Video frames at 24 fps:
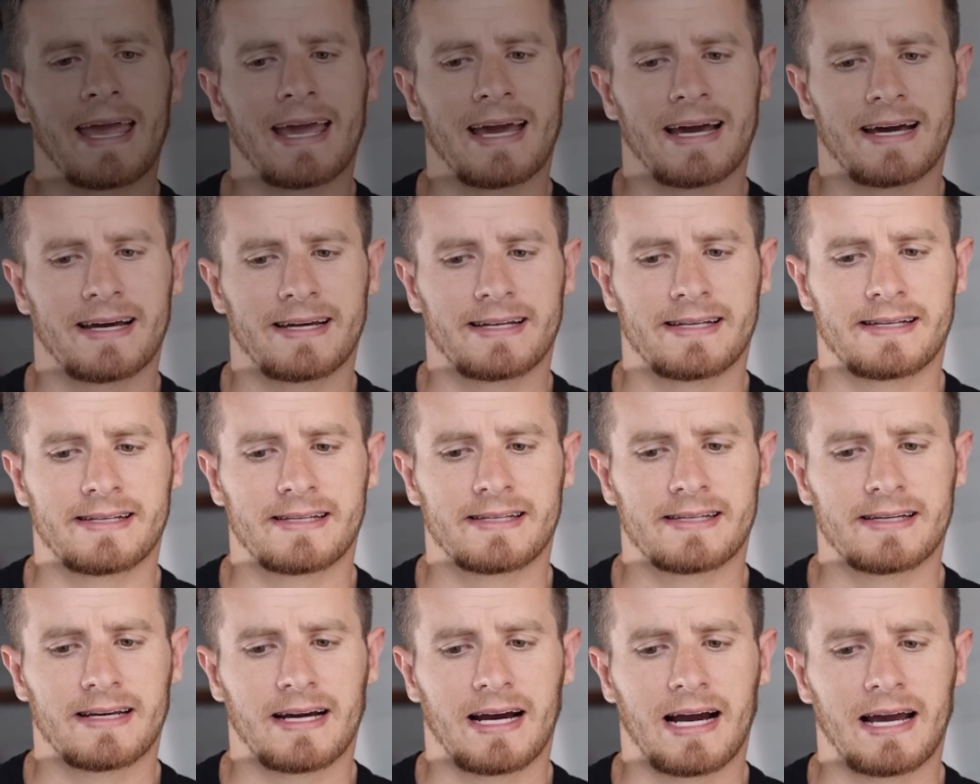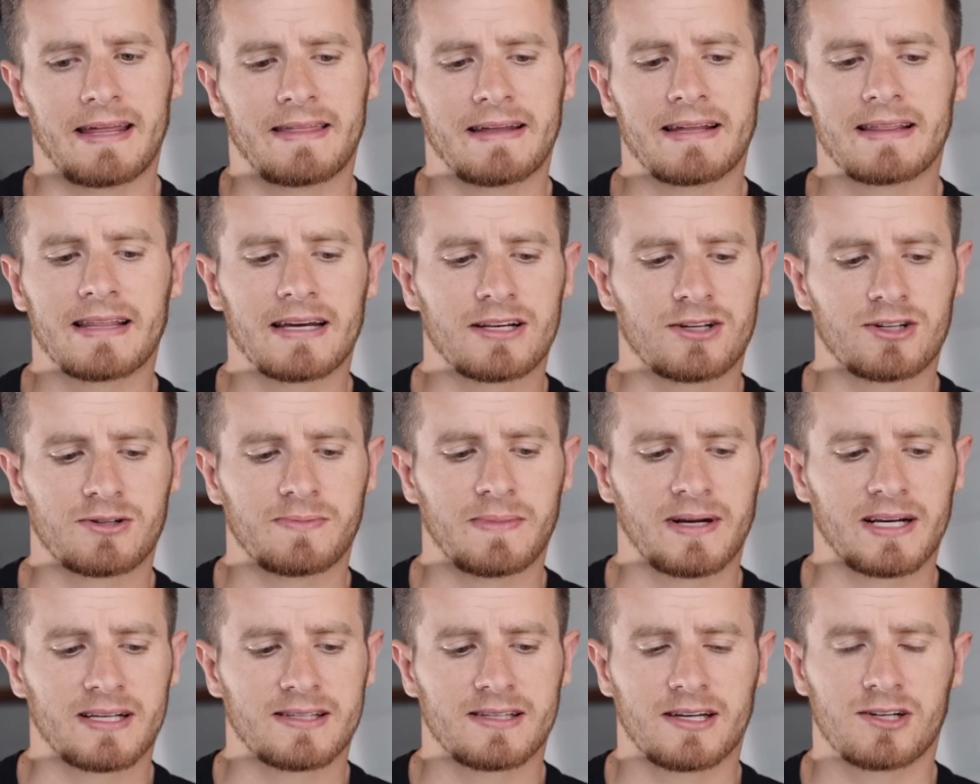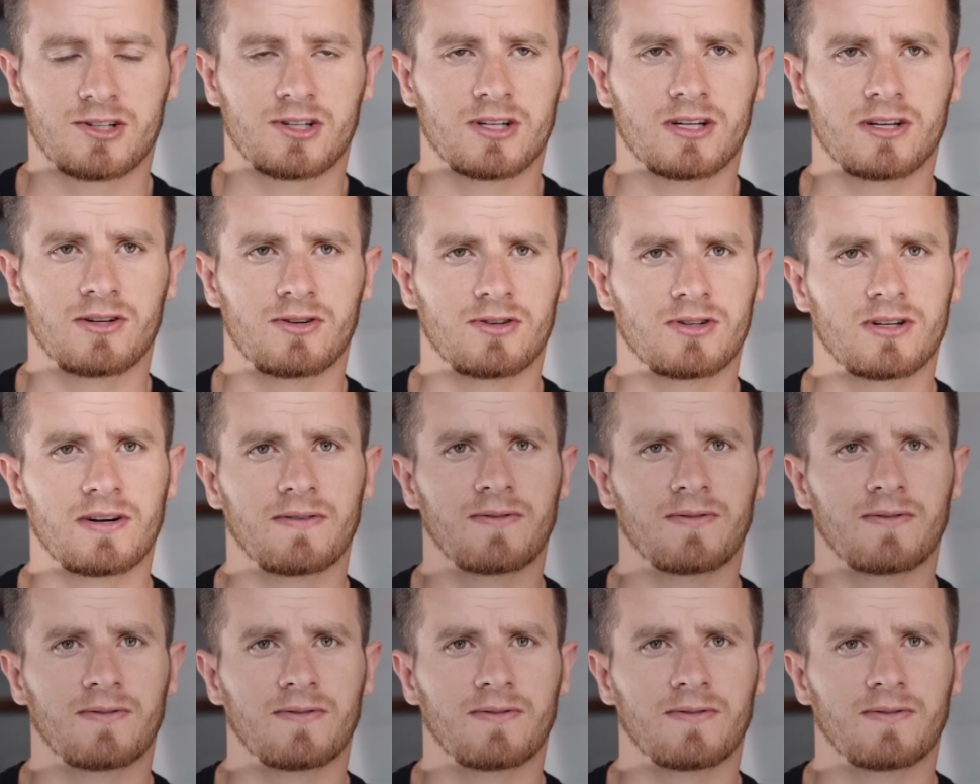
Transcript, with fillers: And I think that just makes such a huge